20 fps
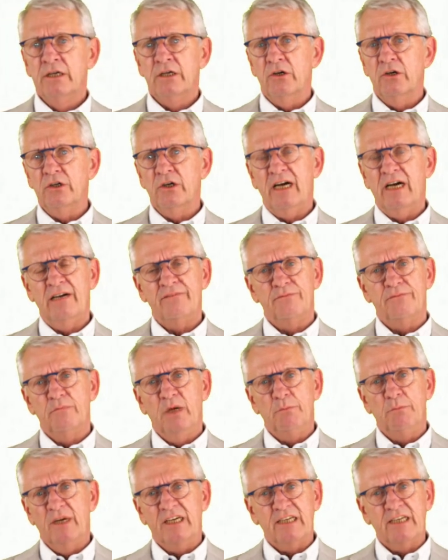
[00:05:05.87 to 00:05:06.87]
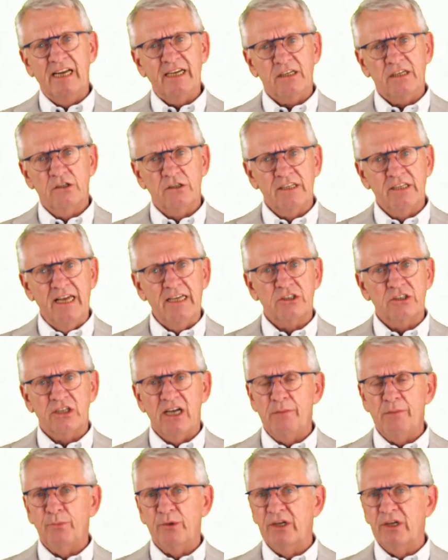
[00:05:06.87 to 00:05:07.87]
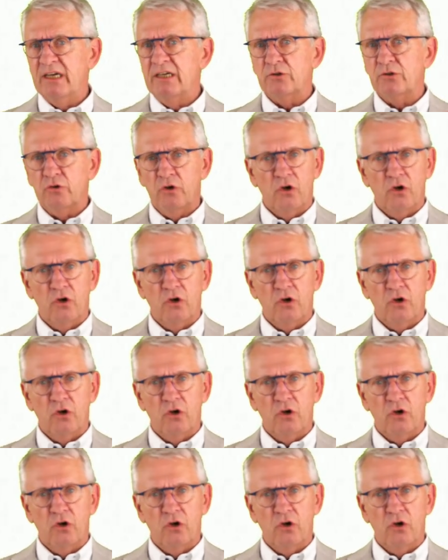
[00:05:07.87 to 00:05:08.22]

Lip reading: You have mechanical things happening,